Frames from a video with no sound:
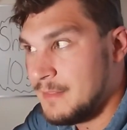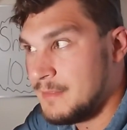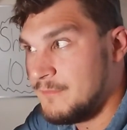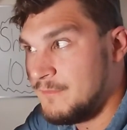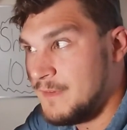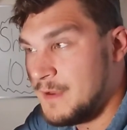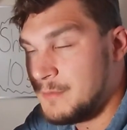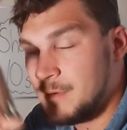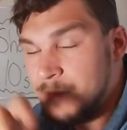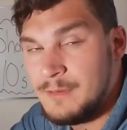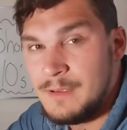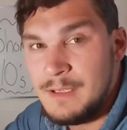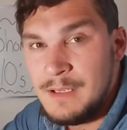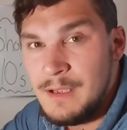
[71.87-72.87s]

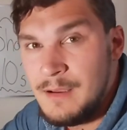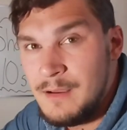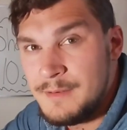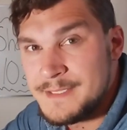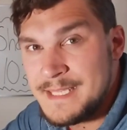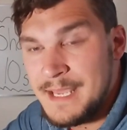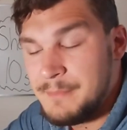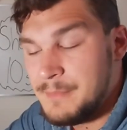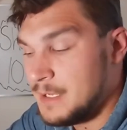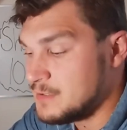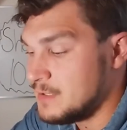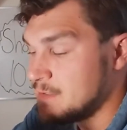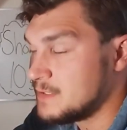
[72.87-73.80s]
Federal hulls that much.